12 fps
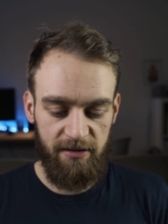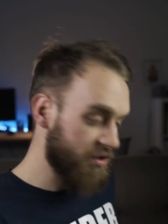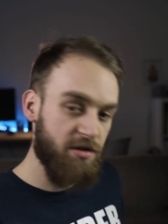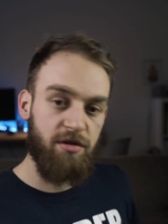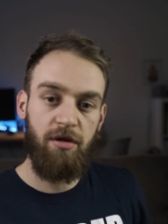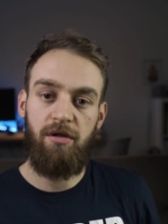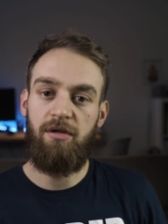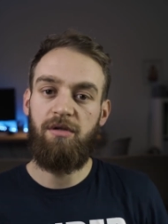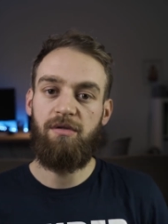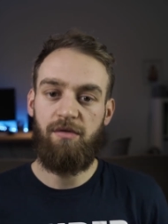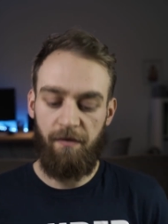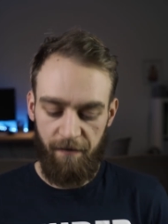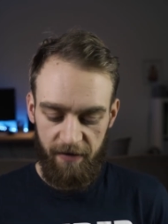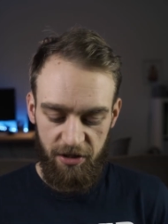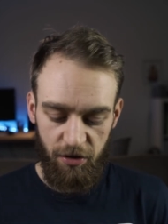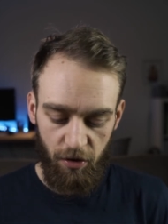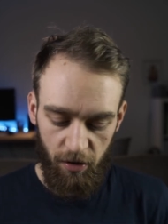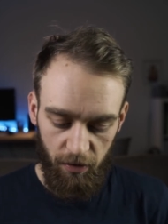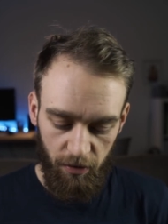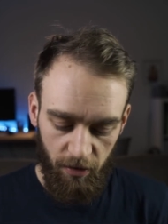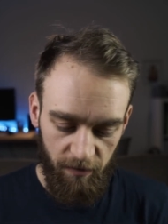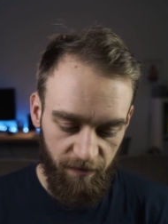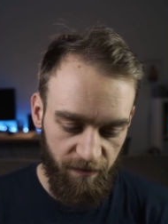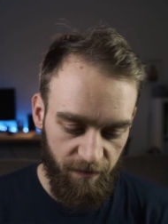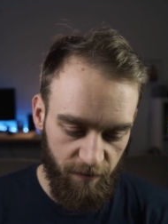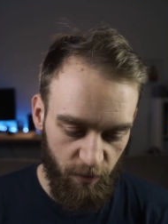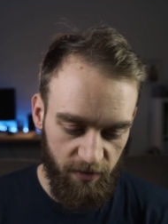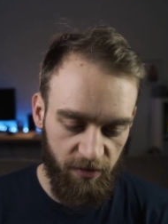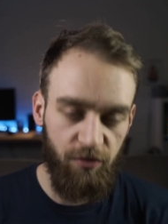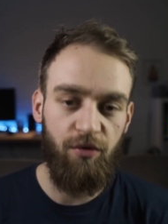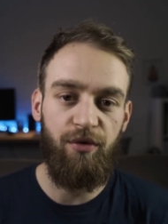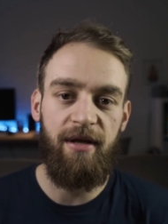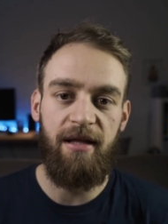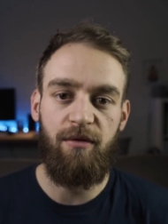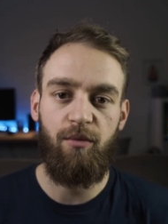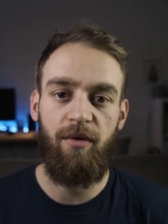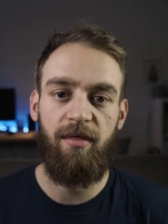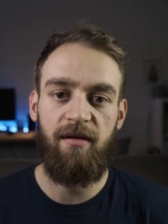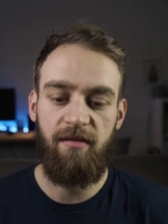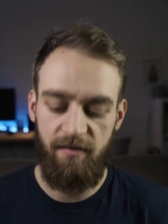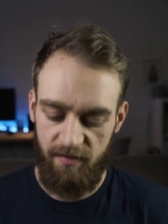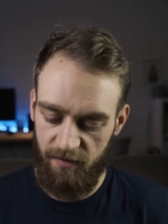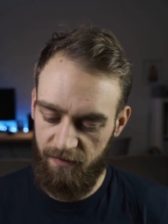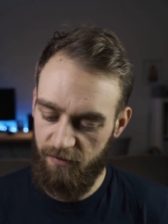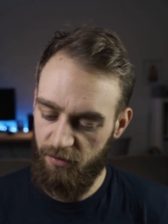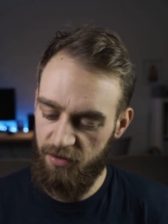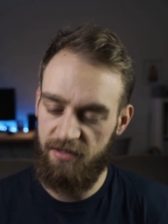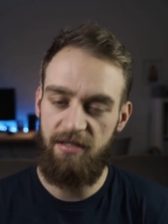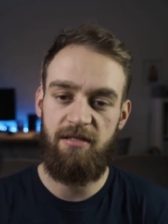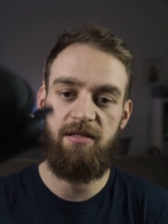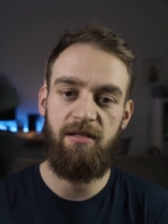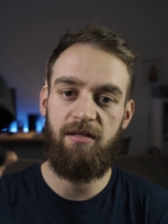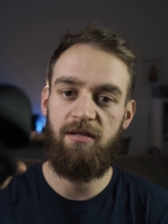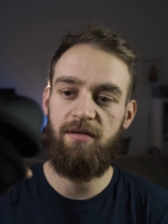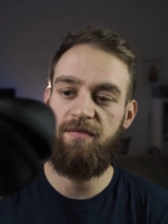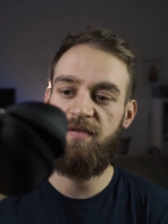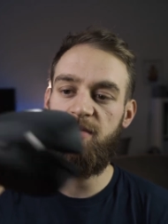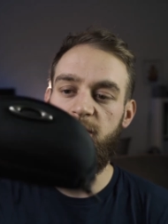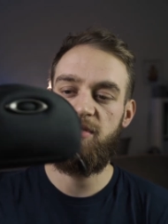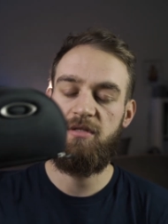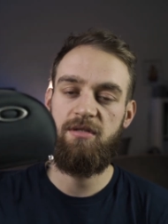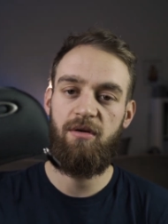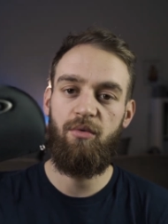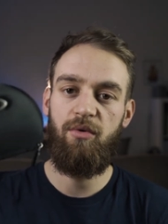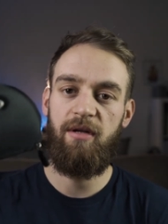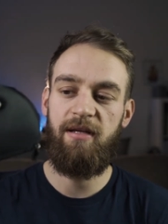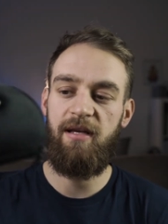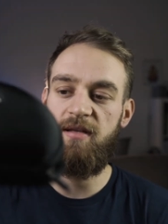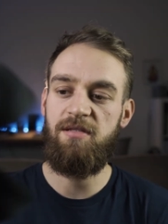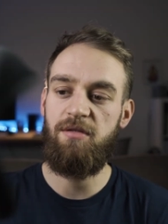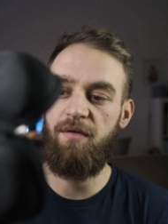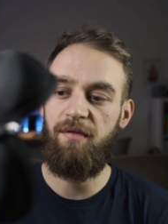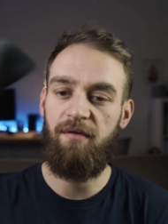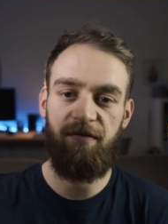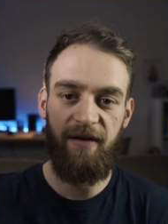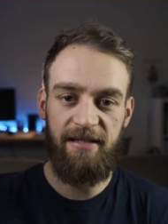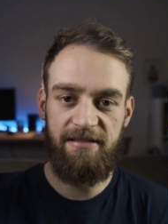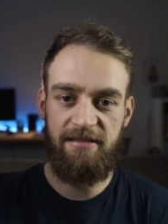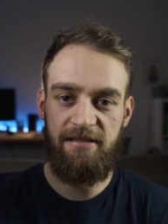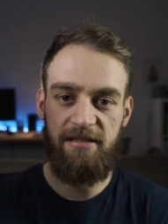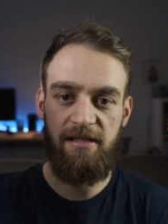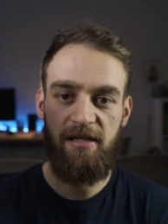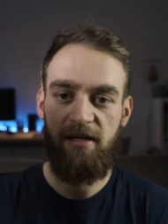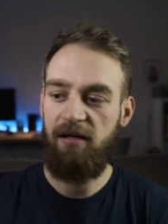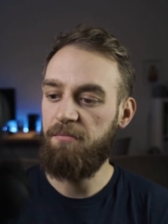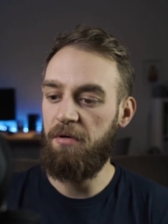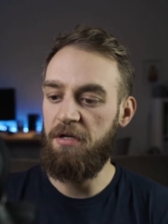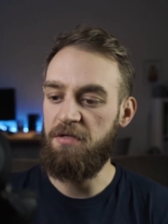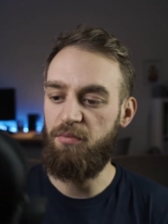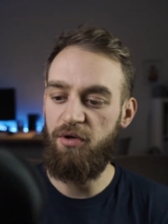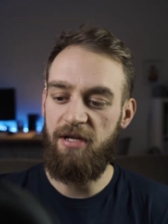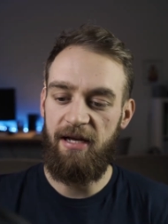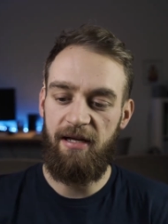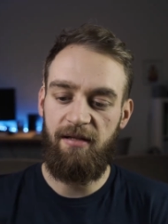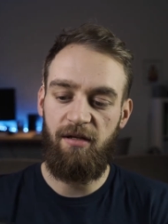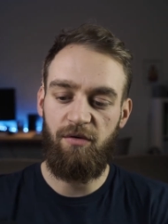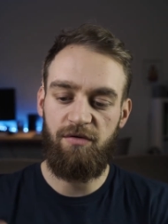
Just to finish it all off, what do you get with it? Of course, this famous Oakley case, nothing fancy, but it's pretty handy.